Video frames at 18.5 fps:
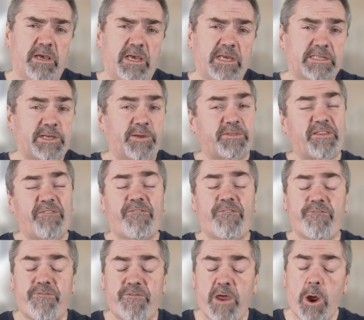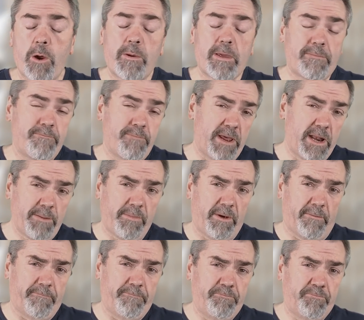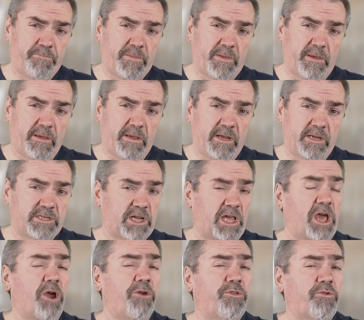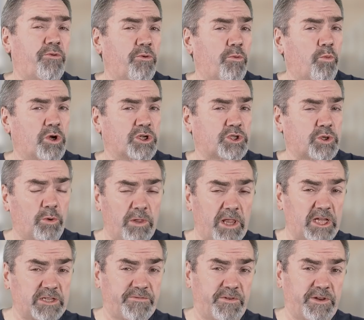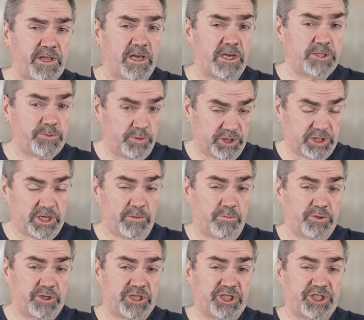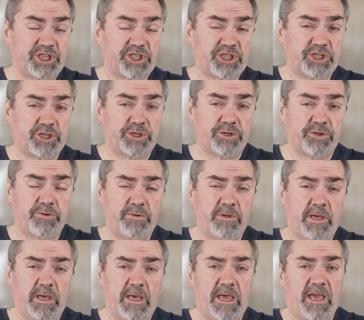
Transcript: So at the very minimum, to go through and watch all those videos, which I would suggest you do,